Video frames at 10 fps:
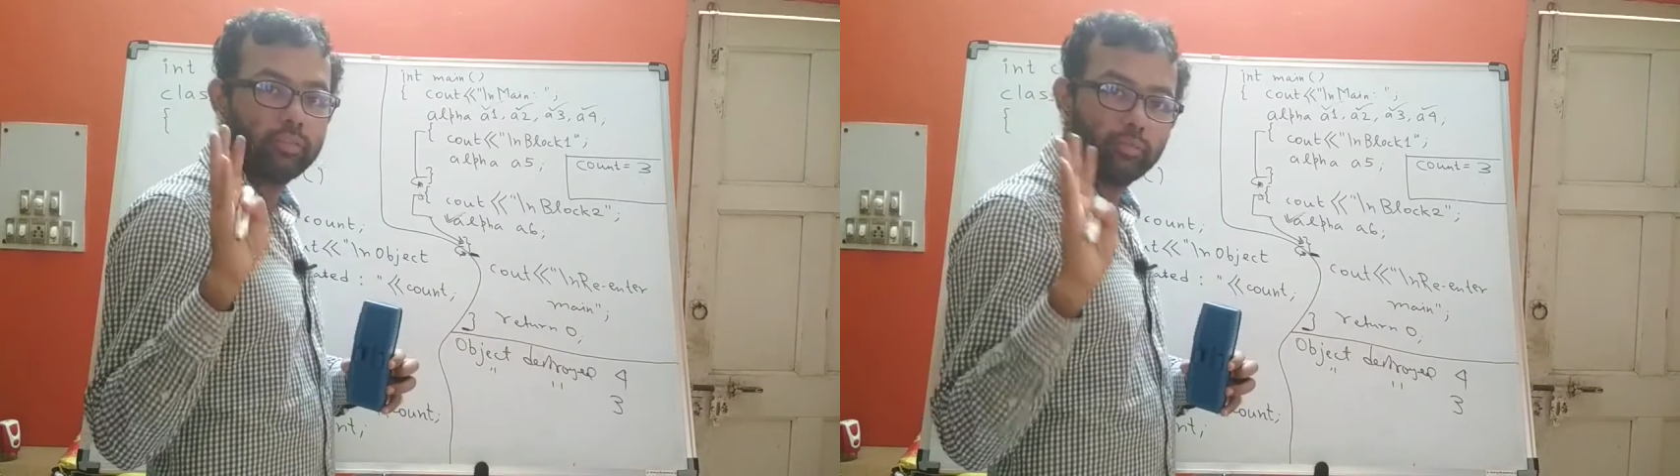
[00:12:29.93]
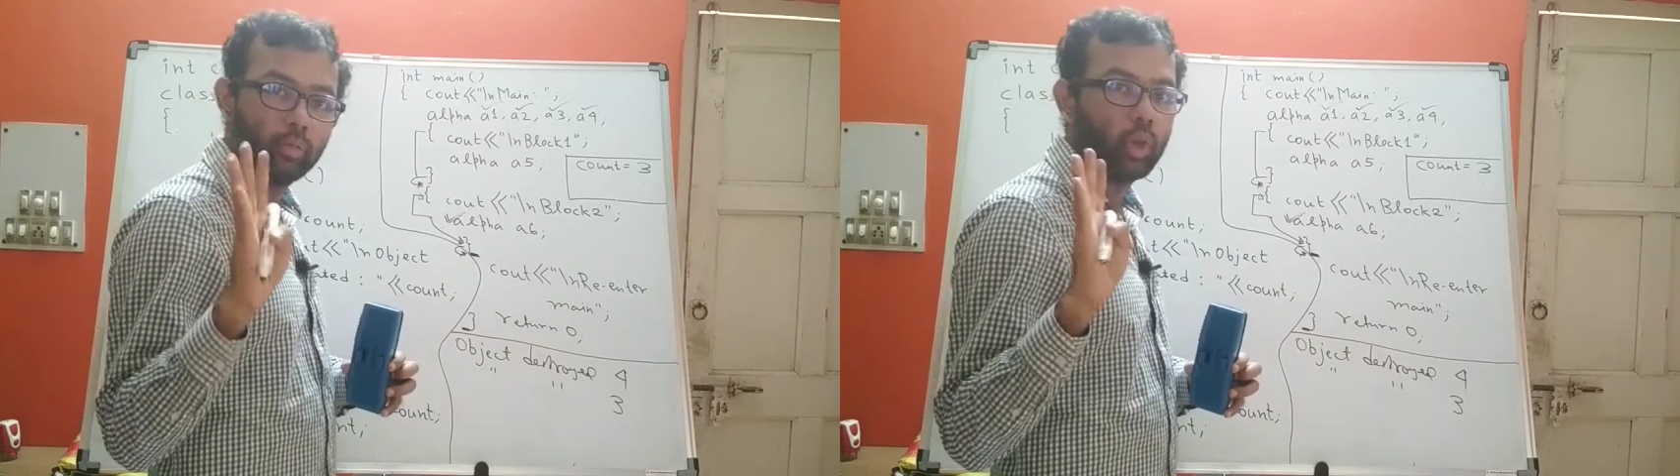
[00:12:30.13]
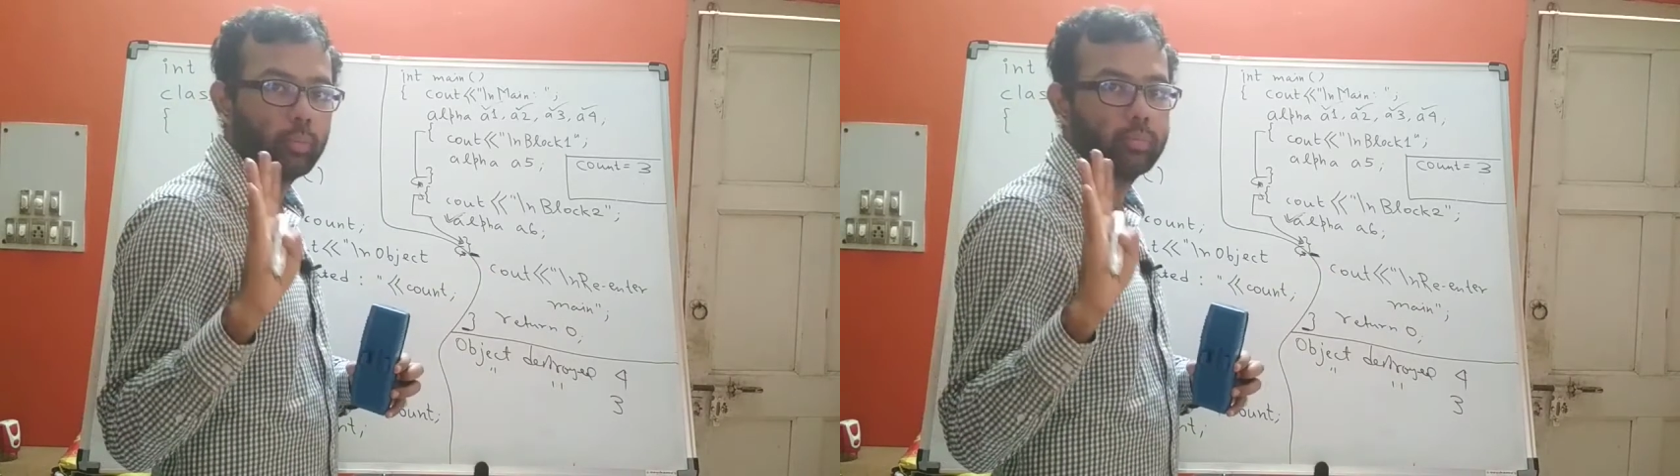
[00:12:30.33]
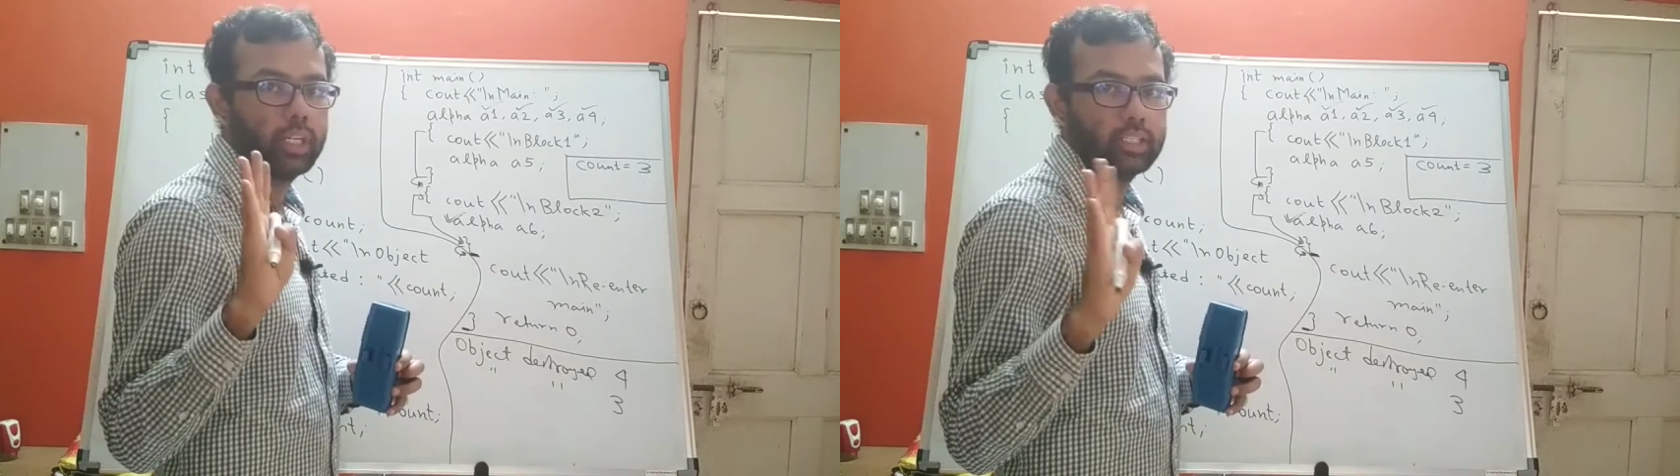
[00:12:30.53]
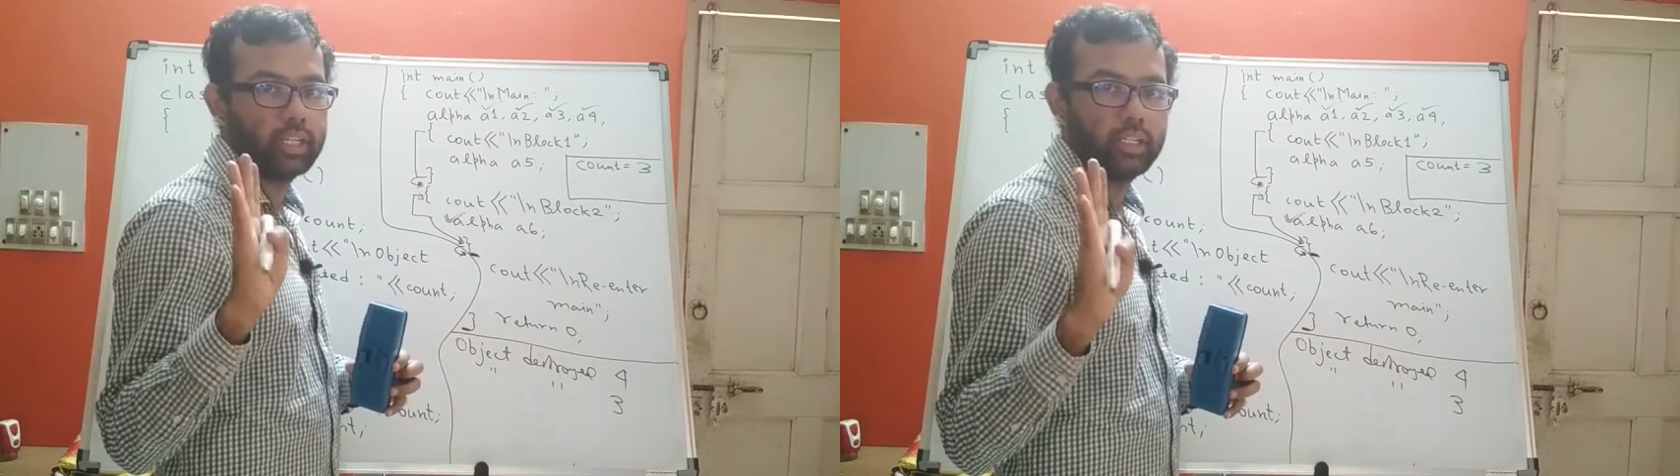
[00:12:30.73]
4
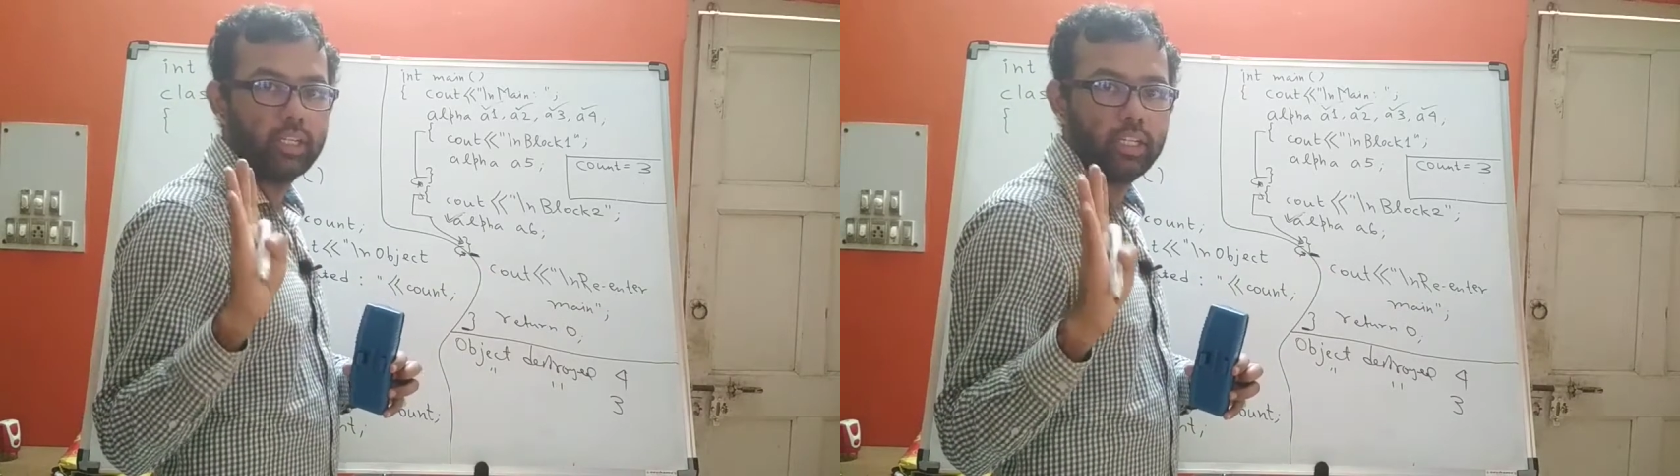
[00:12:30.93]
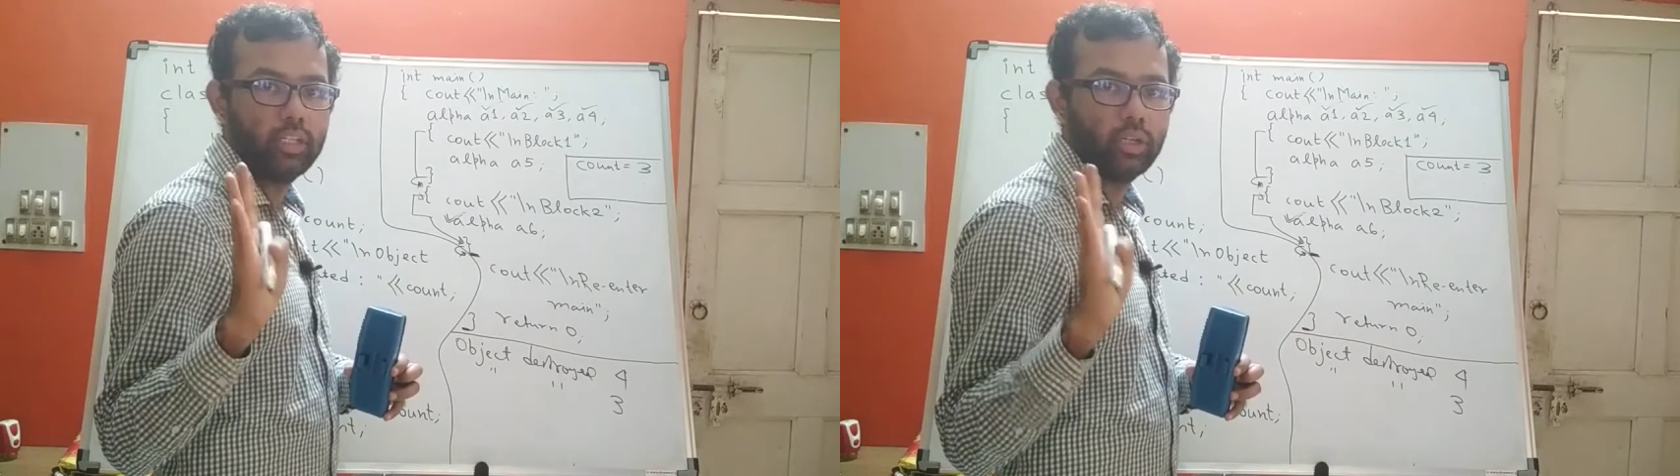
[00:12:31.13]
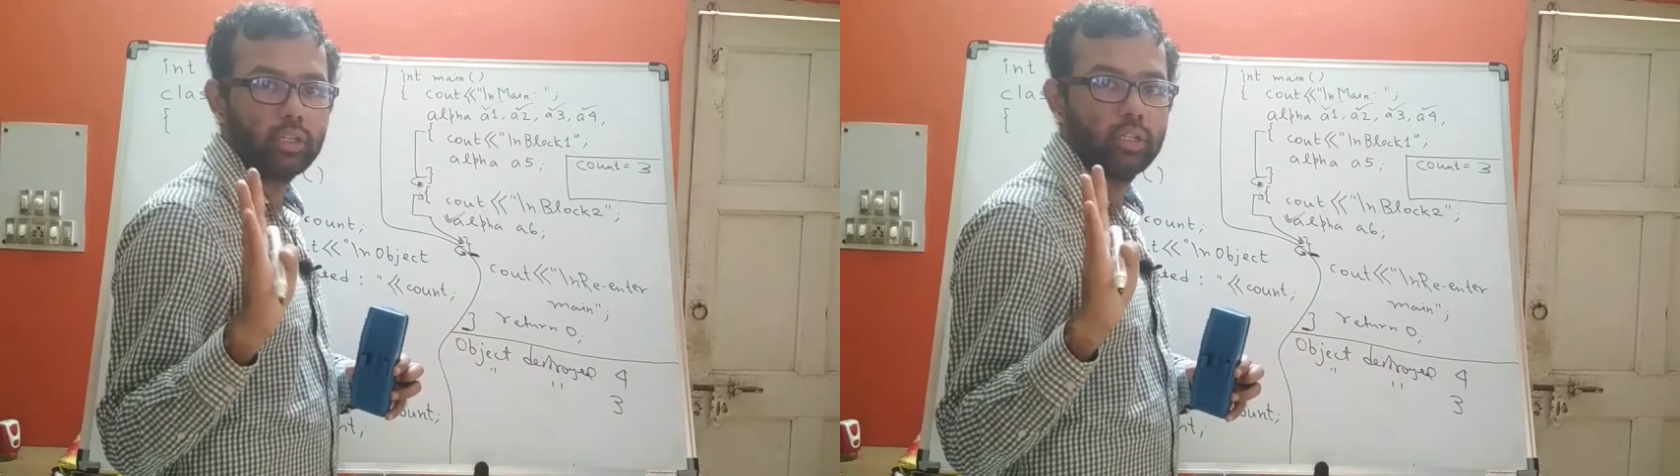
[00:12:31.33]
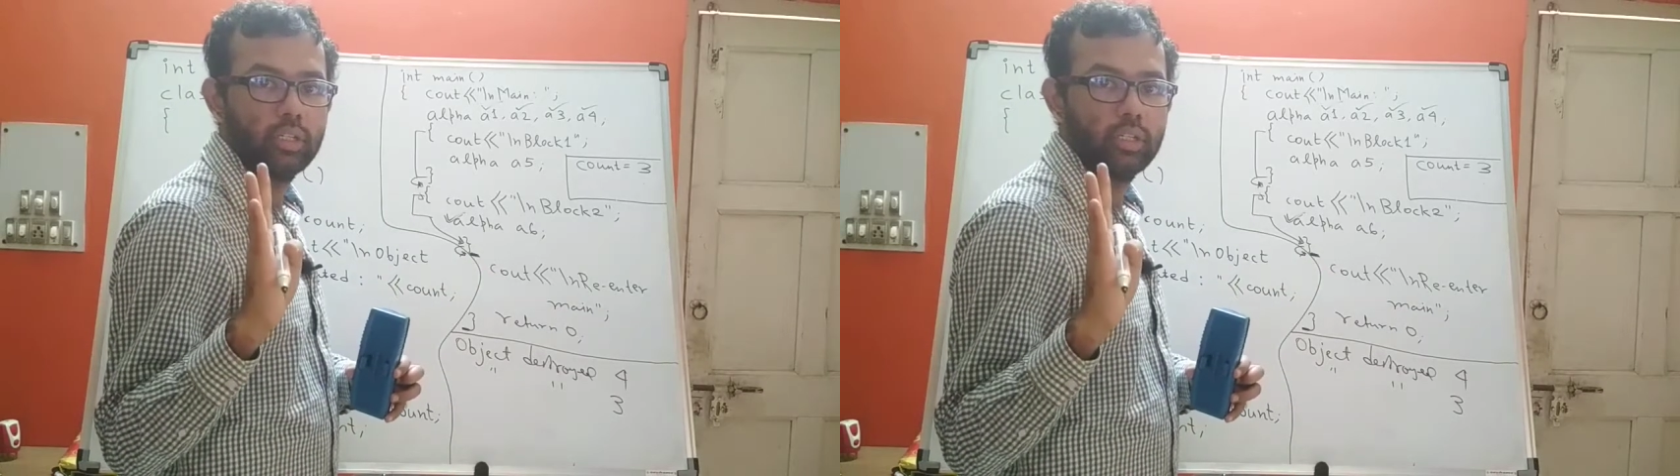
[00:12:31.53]
objects currently in your